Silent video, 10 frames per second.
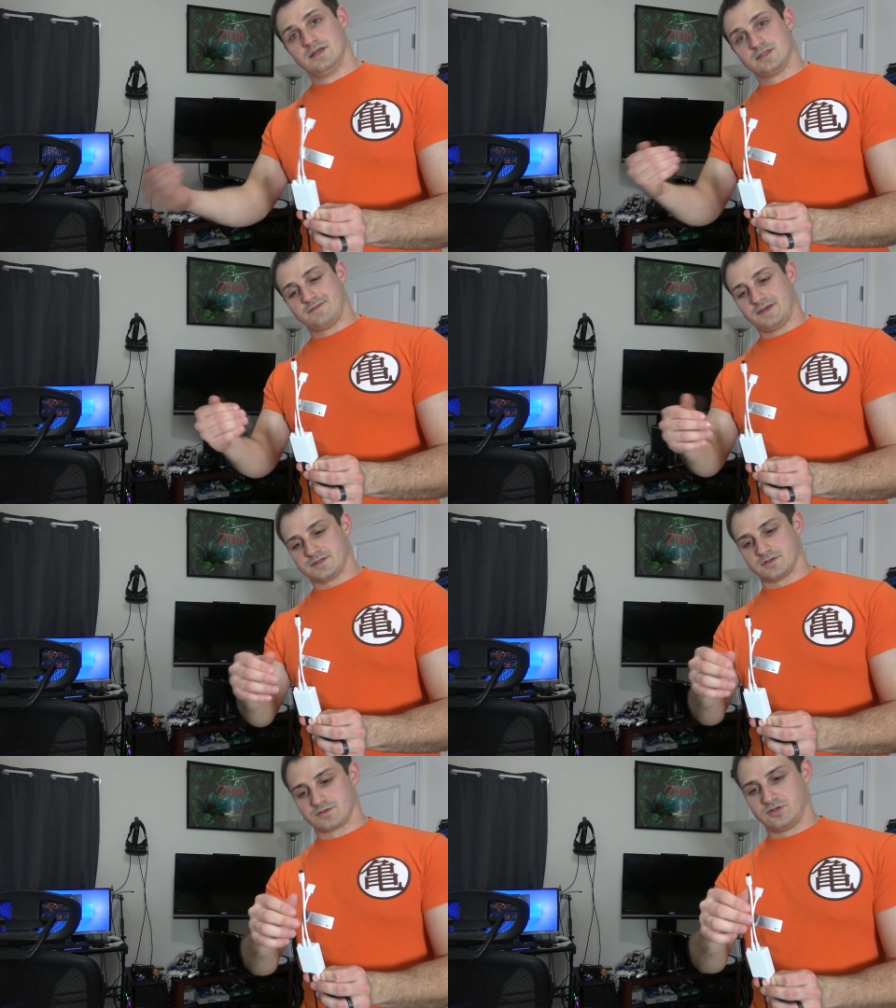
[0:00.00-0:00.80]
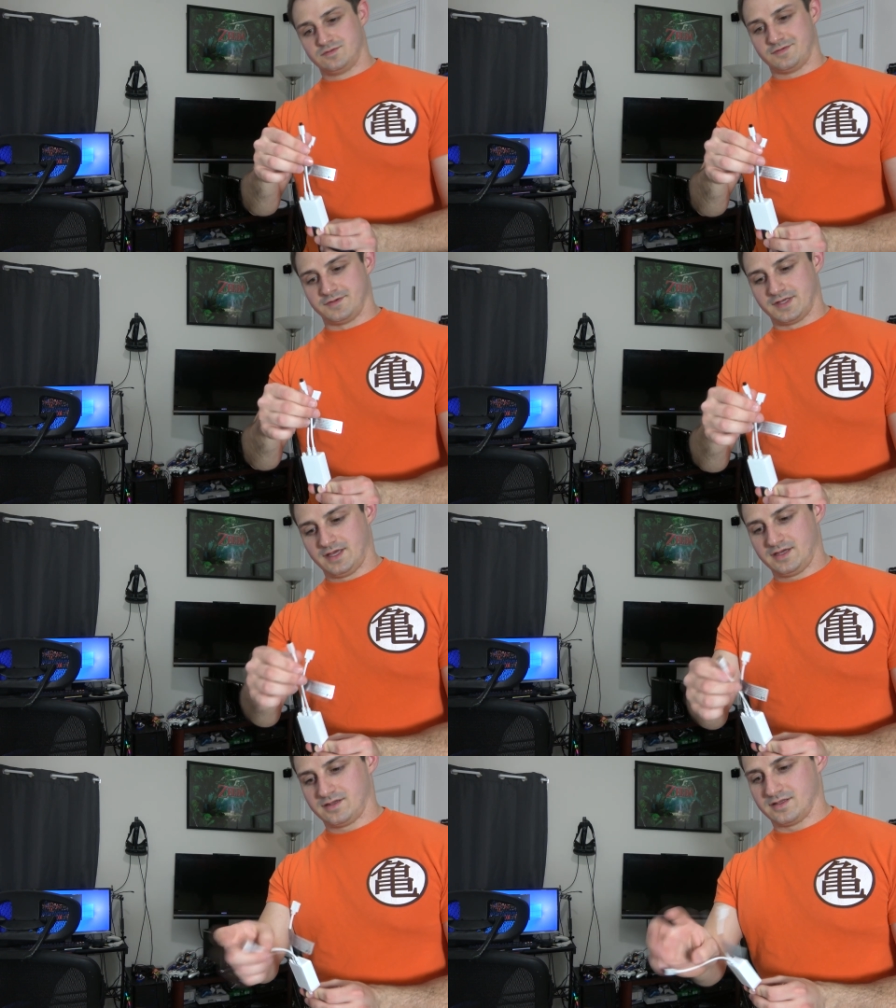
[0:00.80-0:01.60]
to face the room if you
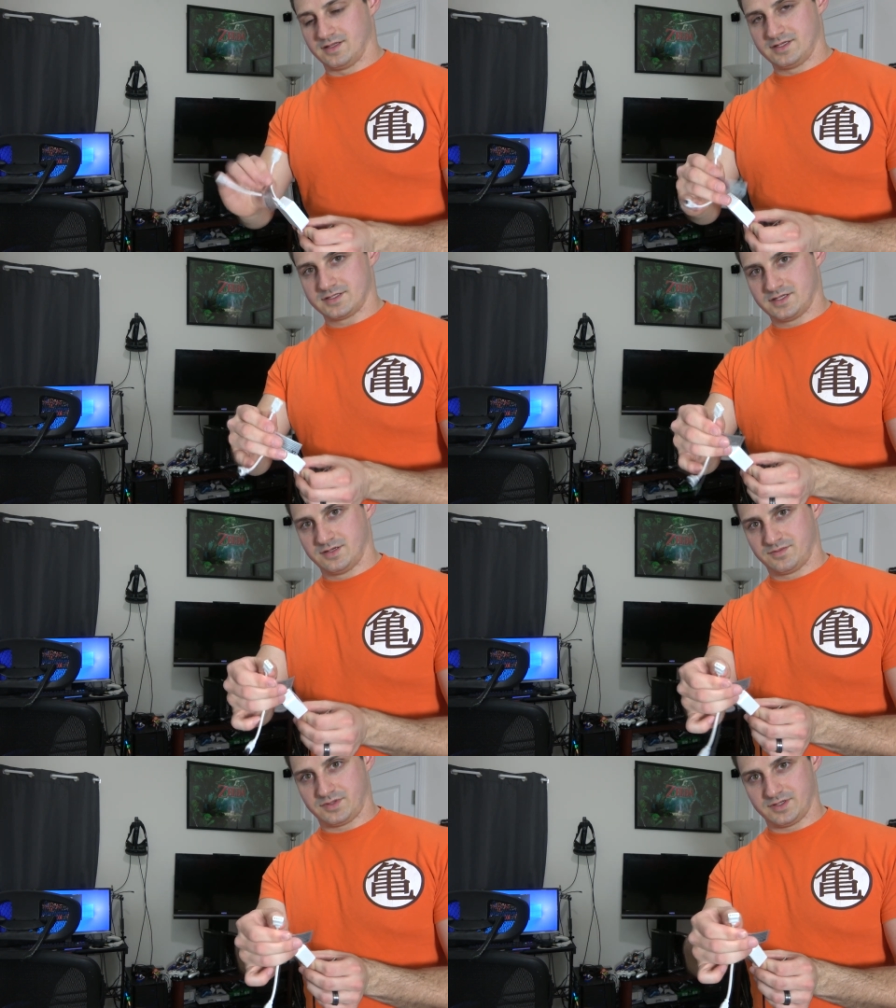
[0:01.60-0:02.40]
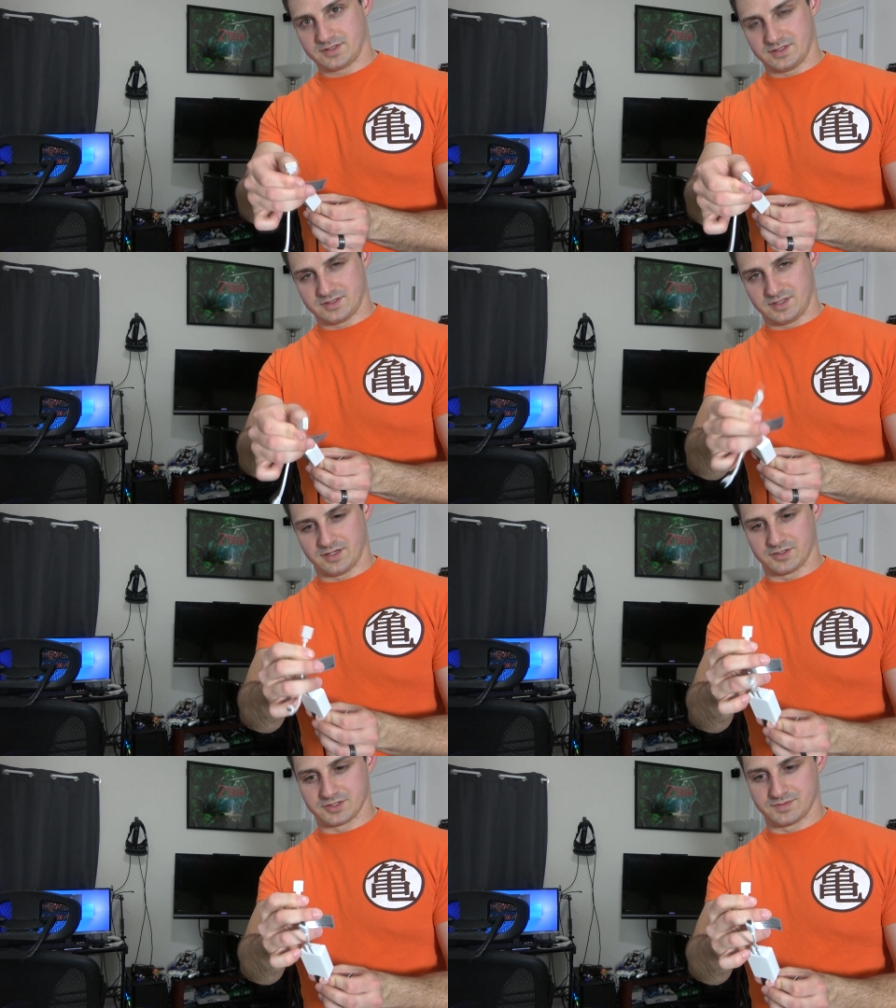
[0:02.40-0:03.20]
can, and this plugs into the
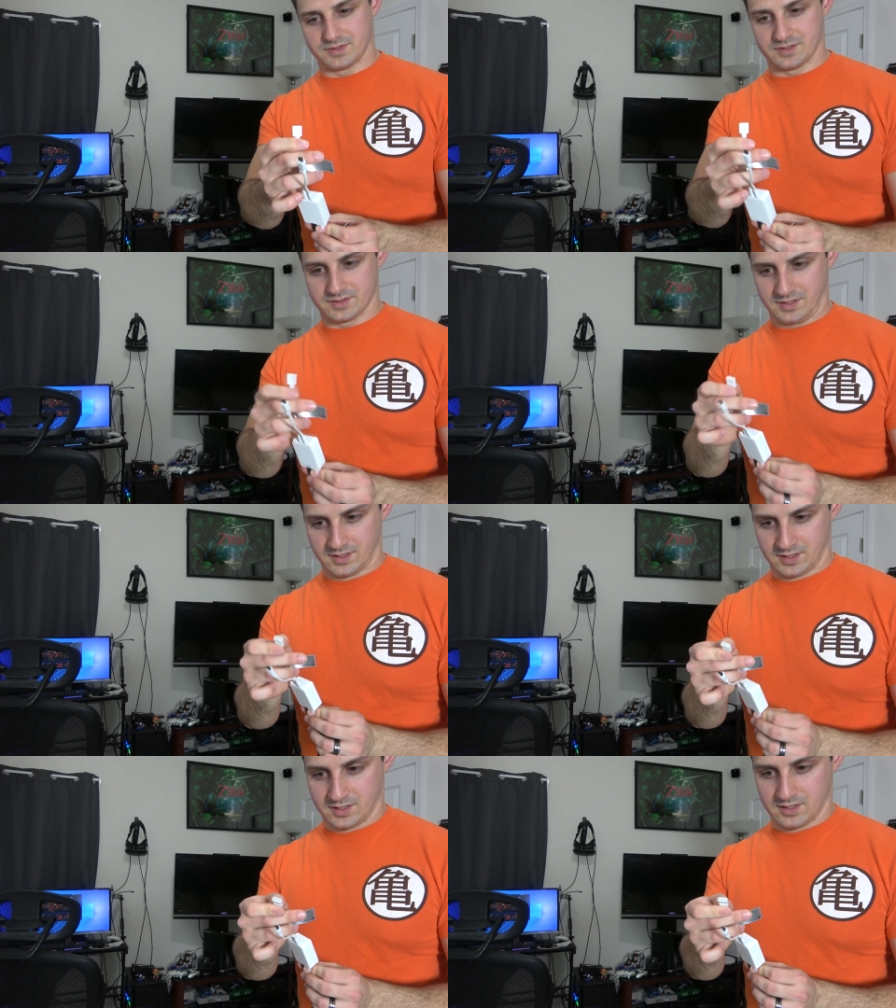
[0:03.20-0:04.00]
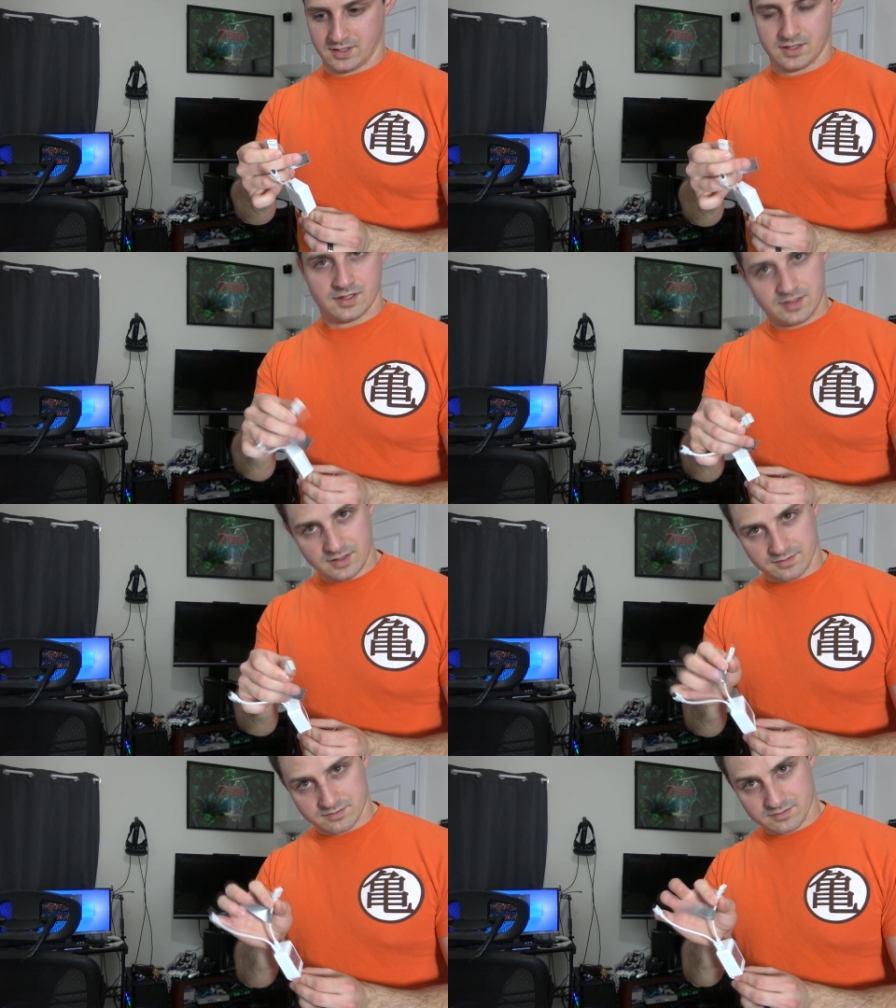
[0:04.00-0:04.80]
RGBs.
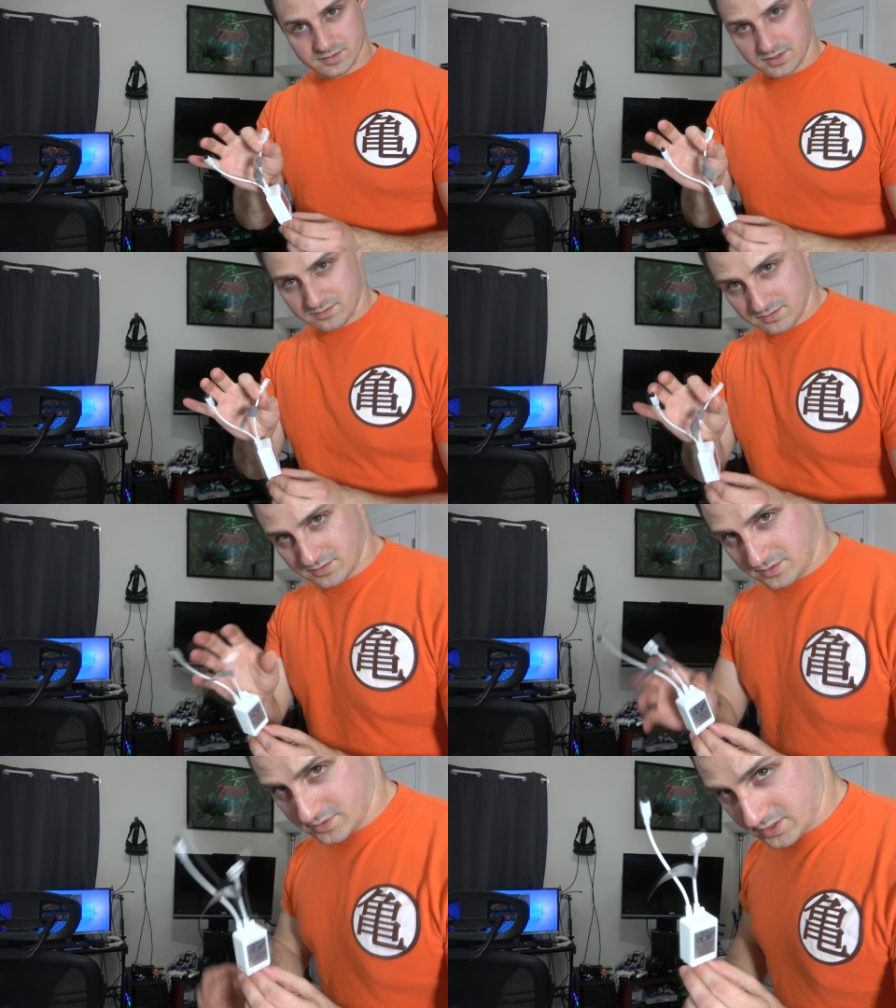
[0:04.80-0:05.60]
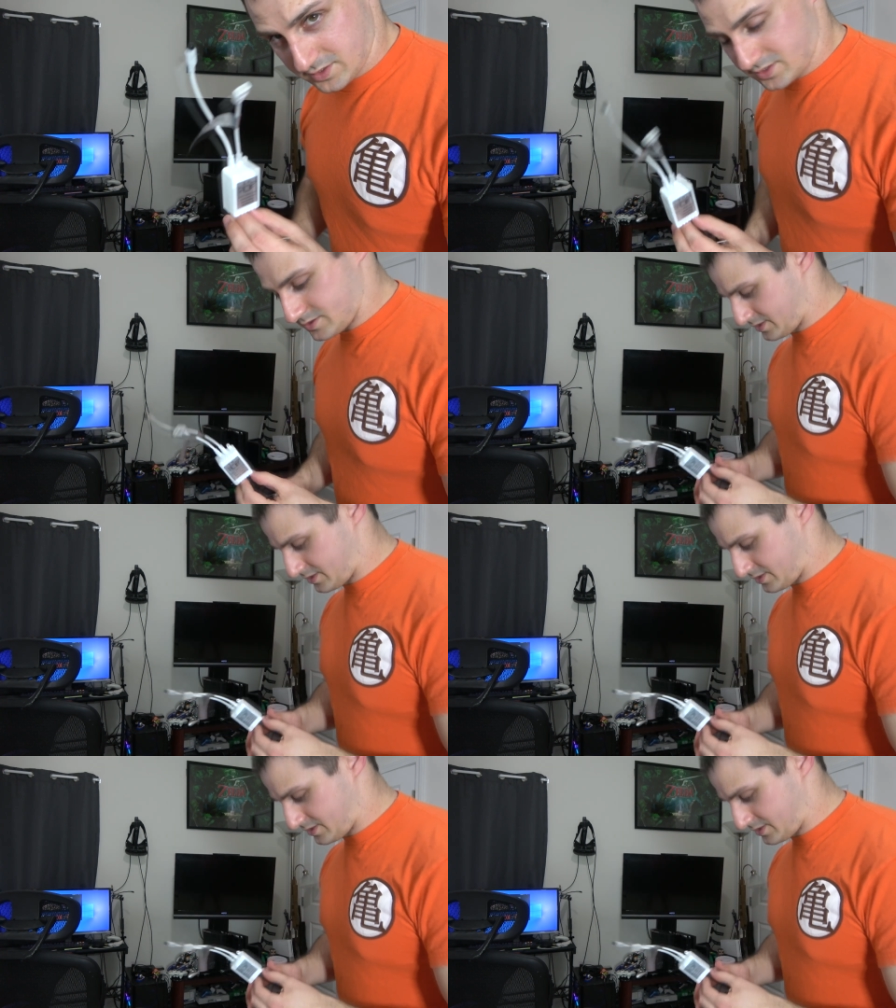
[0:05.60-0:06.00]
Yeah, so let's hook this